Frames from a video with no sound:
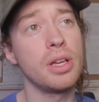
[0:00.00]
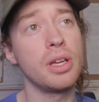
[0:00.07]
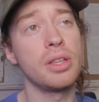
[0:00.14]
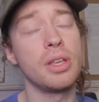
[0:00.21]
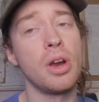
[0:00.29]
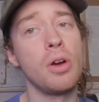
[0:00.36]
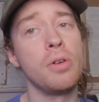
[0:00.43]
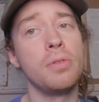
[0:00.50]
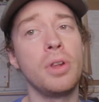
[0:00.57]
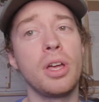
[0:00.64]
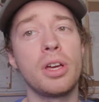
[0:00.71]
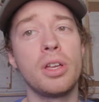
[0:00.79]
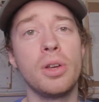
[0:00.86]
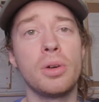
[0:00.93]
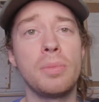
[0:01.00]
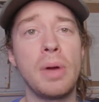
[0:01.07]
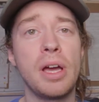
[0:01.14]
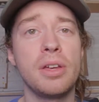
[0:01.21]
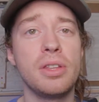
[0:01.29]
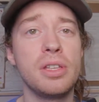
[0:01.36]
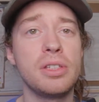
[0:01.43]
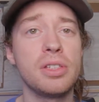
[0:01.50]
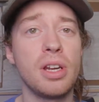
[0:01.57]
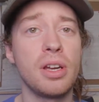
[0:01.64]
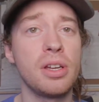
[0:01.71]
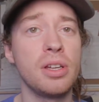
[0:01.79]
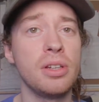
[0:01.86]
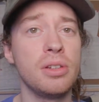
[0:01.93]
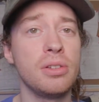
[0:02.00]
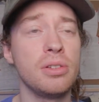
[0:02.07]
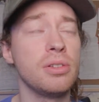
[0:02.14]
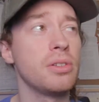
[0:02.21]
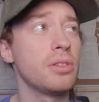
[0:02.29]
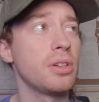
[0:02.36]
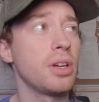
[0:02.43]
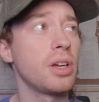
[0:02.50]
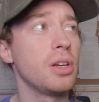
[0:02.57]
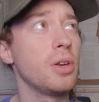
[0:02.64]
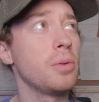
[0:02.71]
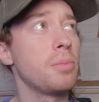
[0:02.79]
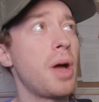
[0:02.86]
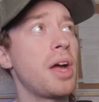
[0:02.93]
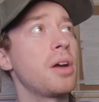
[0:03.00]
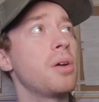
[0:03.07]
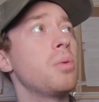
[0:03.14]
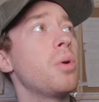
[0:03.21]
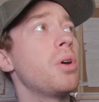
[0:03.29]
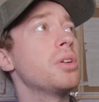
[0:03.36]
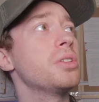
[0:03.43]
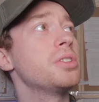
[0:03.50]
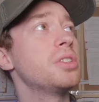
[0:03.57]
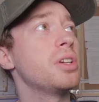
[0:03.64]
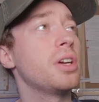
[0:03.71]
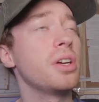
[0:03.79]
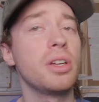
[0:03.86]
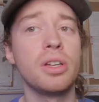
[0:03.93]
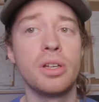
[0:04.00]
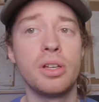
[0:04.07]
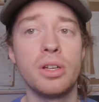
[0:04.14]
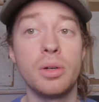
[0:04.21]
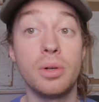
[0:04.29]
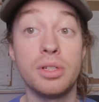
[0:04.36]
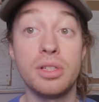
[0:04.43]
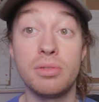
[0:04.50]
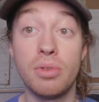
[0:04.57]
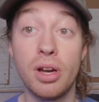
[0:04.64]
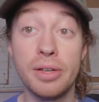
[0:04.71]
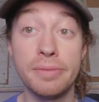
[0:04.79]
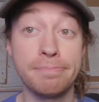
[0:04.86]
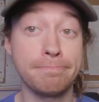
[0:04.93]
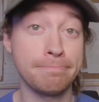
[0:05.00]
and then hopefully I can look back at this and I can look back at what I did right